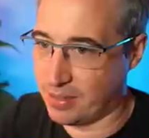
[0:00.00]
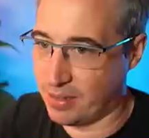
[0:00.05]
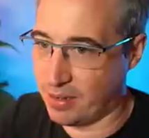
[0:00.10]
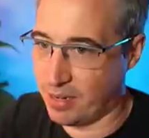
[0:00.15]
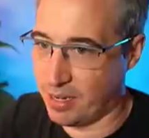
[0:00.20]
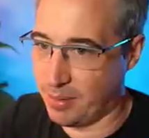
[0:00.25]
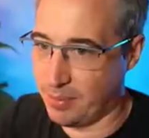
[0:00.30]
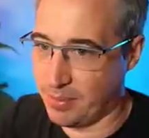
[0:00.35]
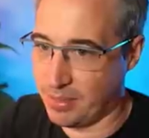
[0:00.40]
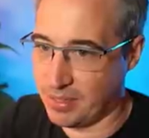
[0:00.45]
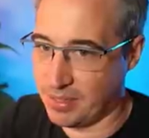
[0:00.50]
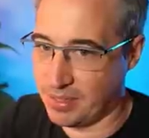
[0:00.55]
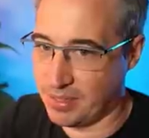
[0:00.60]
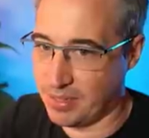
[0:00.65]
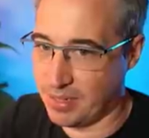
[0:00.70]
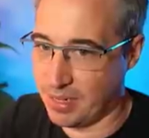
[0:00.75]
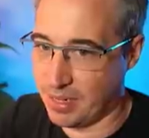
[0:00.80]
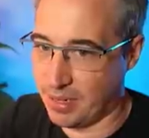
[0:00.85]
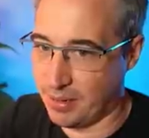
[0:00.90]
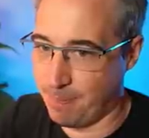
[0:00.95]
time and
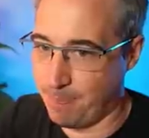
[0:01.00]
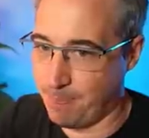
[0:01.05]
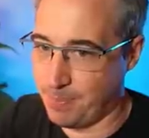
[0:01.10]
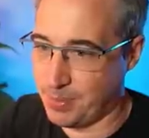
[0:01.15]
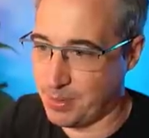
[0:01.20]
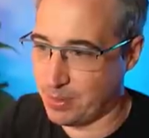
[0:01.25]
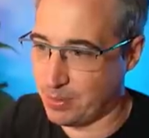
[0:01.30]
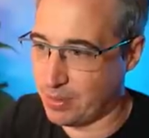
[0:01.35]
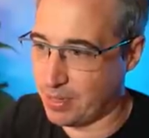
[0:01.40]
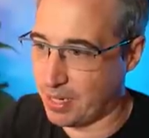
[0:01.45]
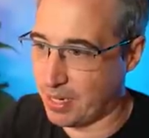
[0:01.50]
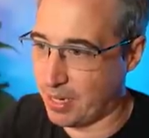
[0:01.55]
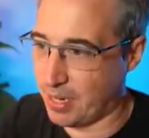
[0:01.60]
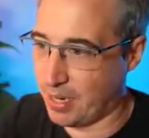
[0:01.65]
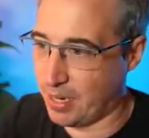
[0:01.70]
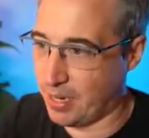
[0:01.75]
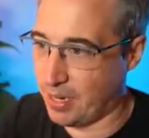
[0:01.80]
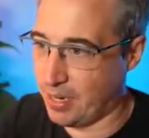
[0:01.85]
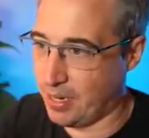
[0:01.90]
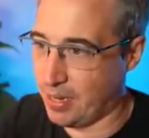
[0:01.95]
steps.
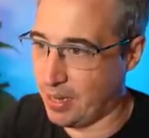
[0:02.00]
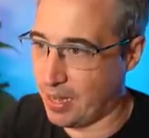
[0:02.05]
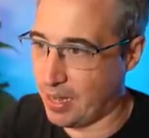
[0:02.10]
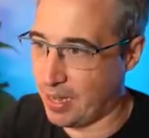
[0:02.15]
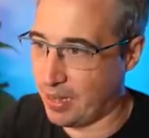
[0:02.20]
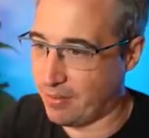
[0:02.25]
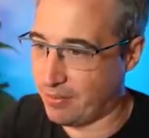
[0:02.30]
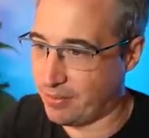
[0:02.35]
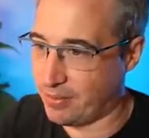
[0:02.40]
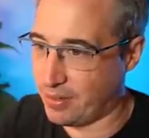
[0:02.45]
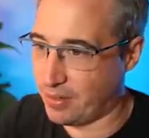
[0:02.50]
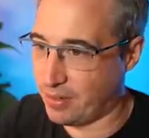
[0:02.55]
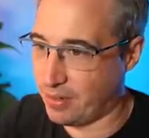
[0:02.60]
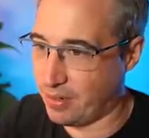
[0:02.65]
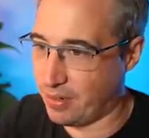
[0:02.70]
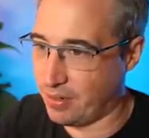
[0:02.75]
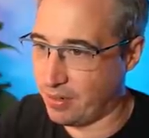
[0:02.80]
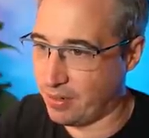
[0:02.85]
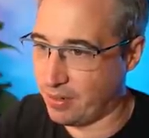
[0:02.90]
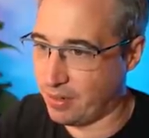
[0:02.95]
Okay,
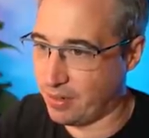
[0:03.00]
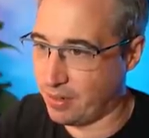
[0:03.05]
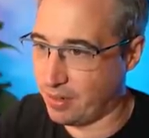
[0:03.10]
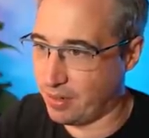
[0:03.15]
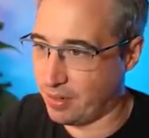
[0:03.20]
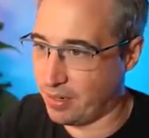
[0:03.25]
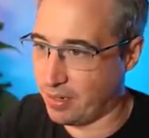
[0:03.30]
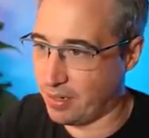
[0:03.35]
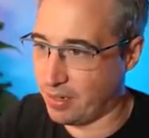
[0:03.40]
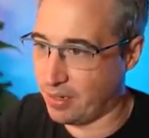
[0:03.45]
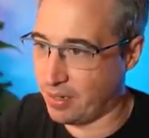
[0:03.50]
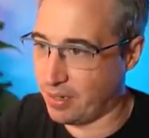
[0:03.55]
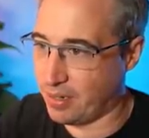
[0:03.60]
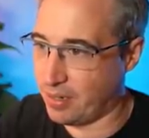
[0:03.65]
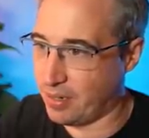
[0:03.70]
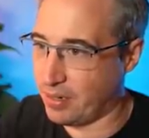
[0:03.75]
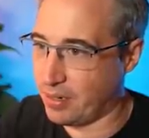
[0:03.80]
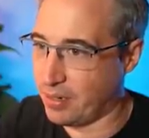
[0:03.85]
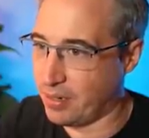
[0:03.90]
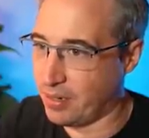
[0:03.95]
after, da da
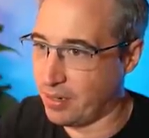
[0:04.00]
da.